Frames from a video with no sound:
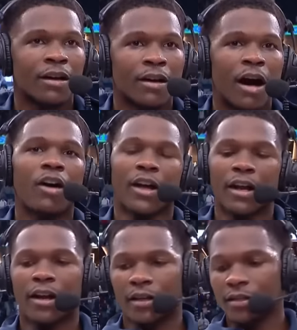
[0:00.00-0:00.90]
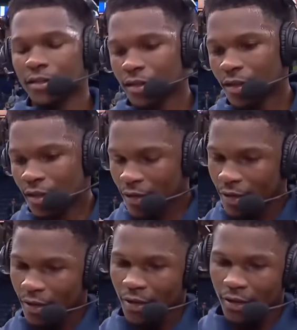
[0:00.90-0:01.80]
Anthony Edwards to the
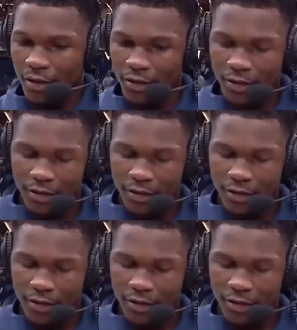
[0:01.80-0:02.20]
proceedings.